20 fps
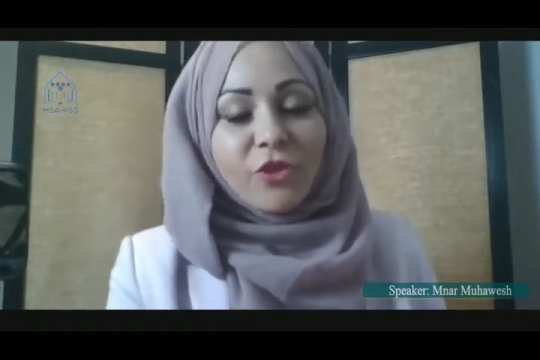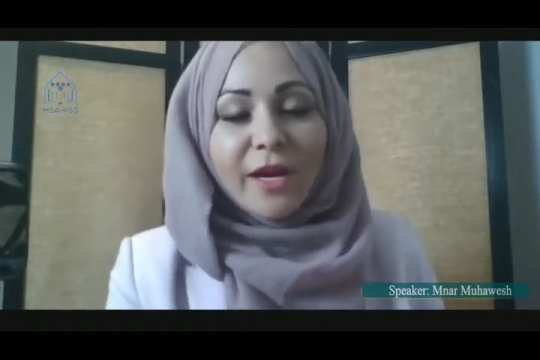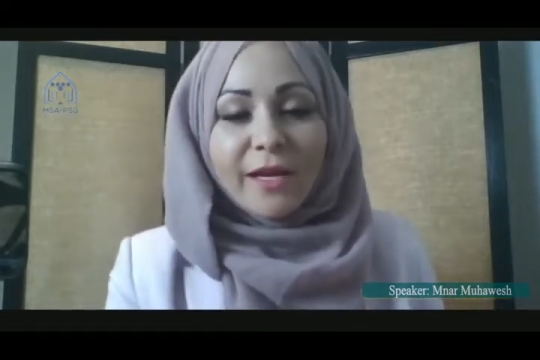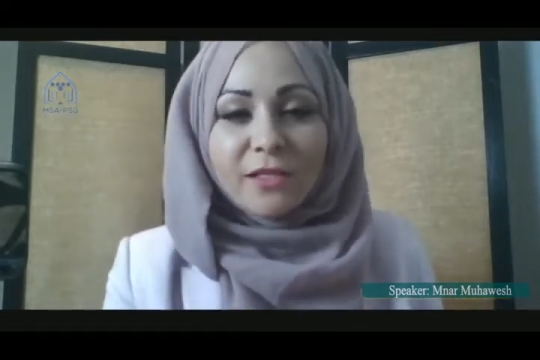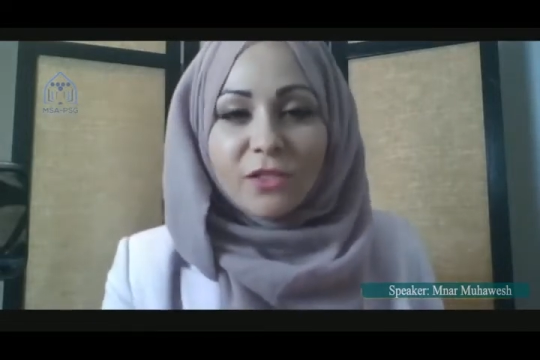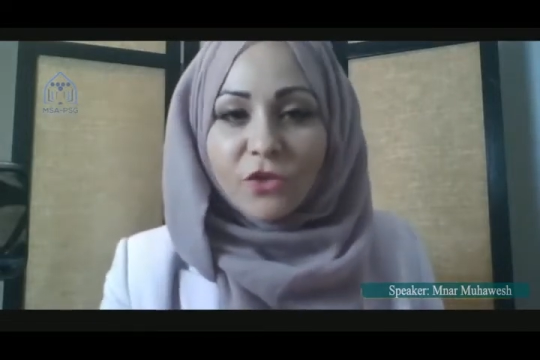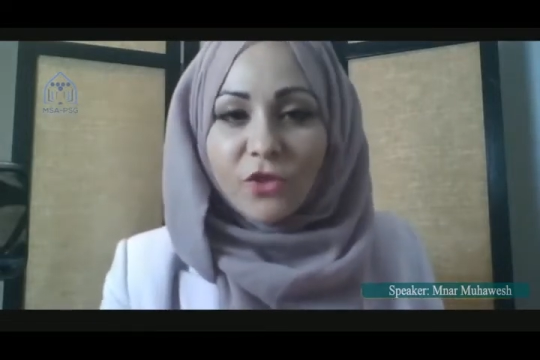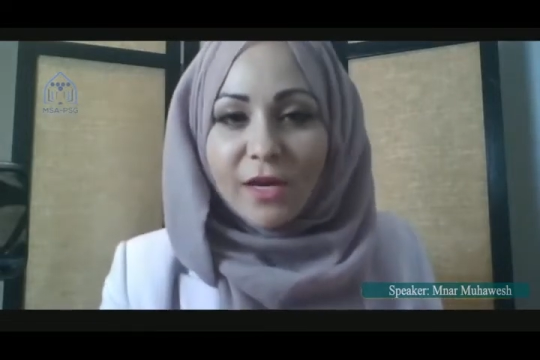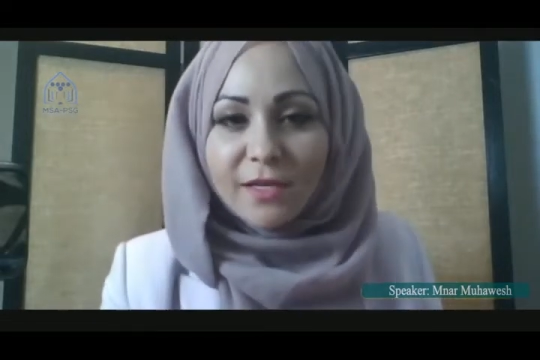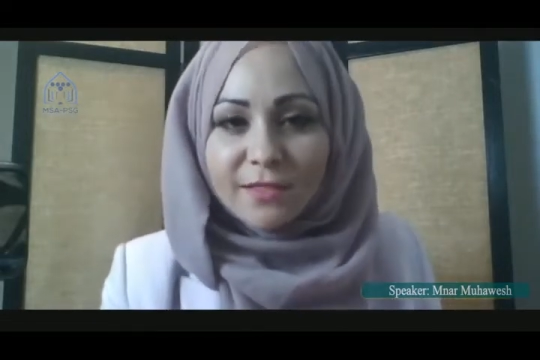trying
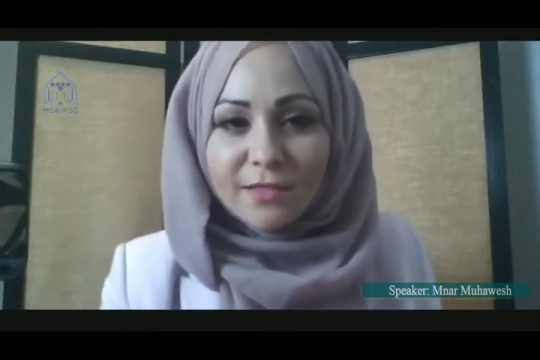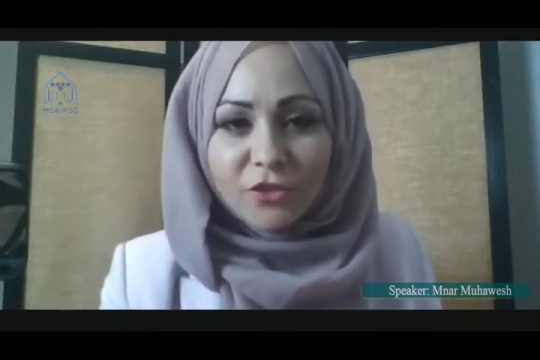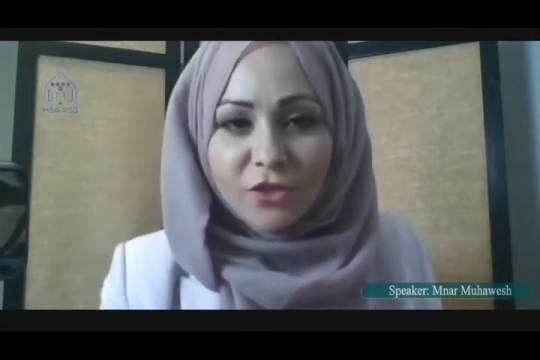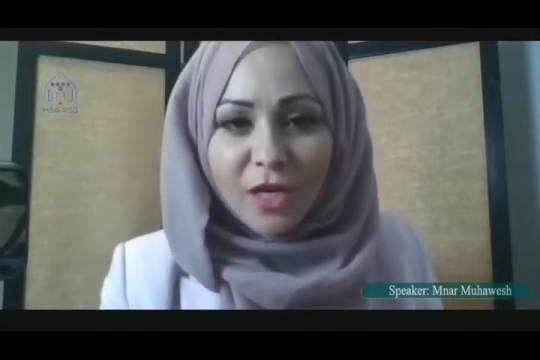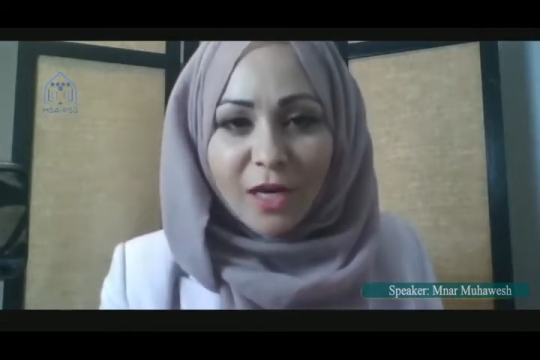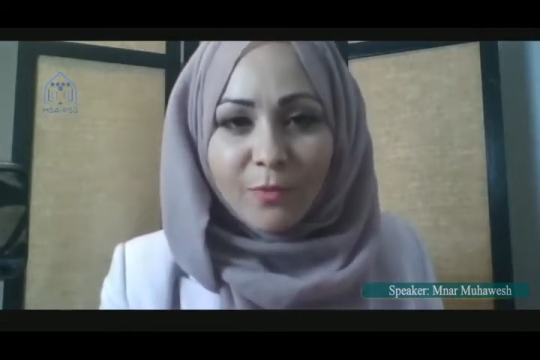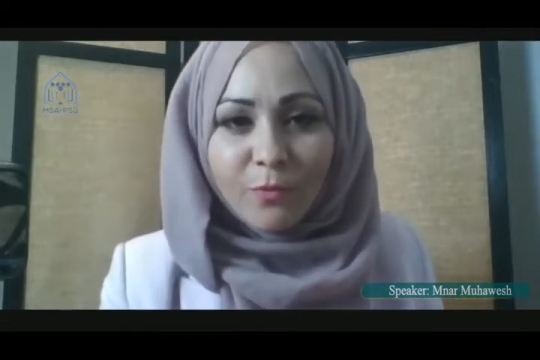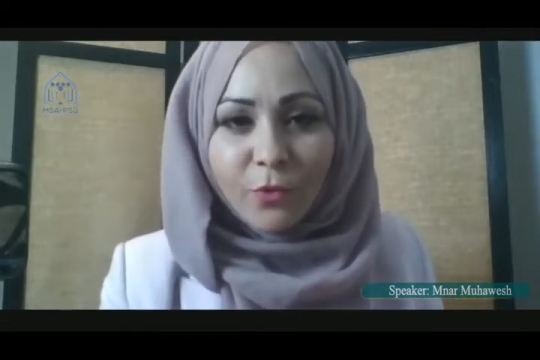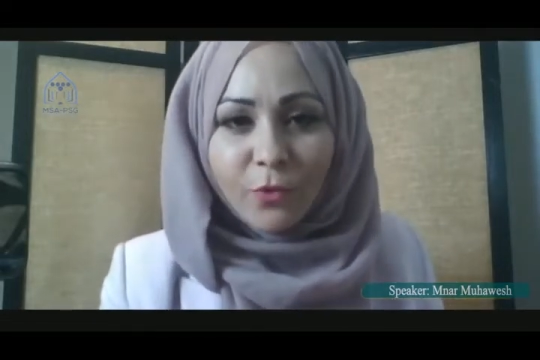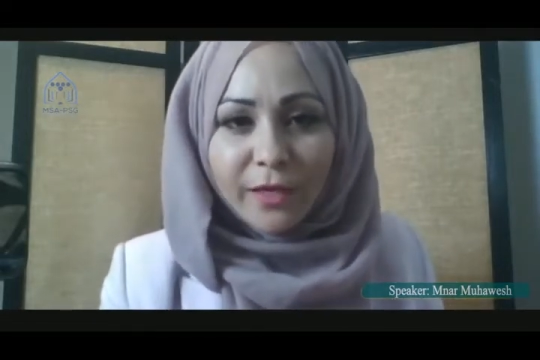to cross the
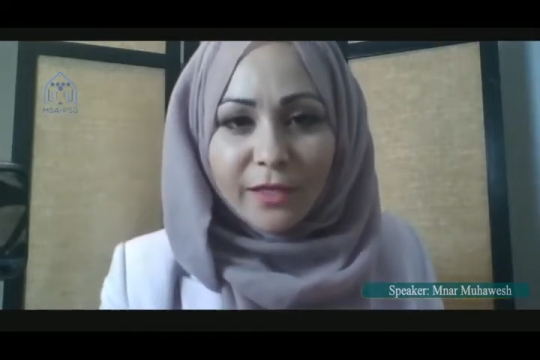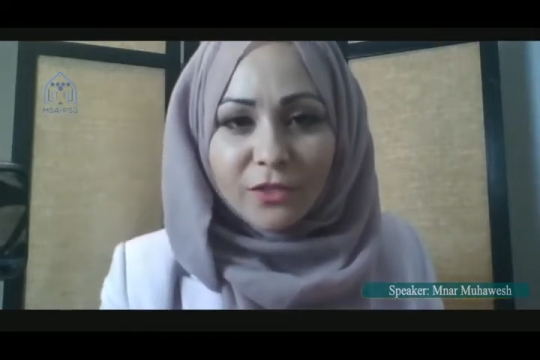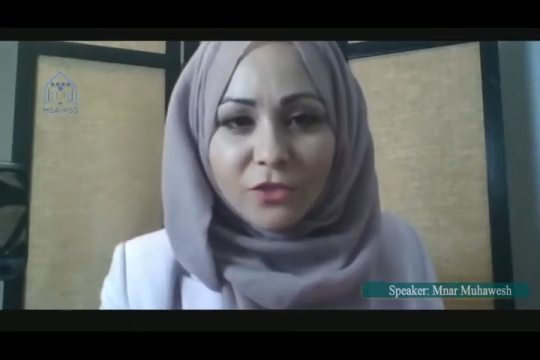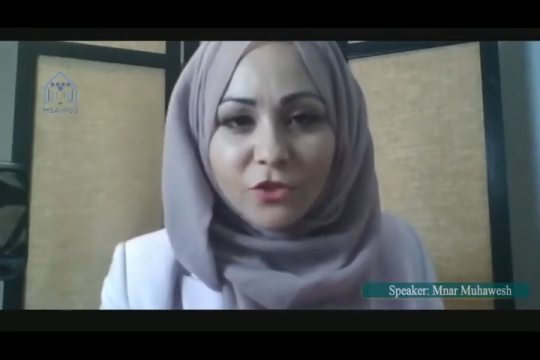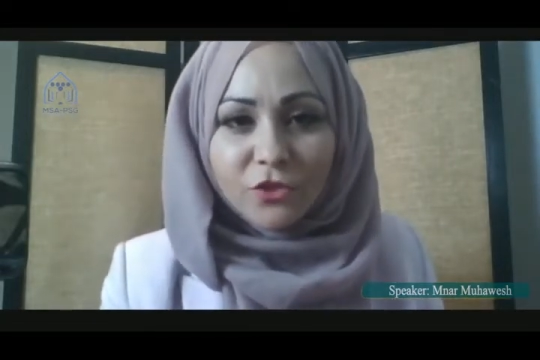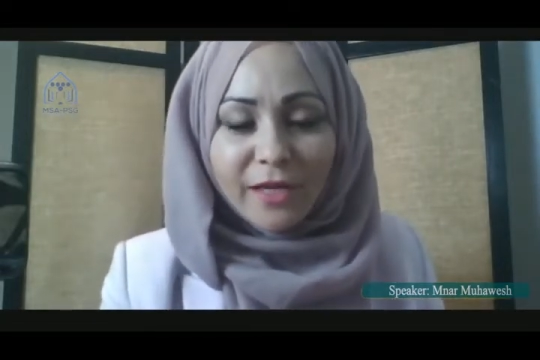checkpoint,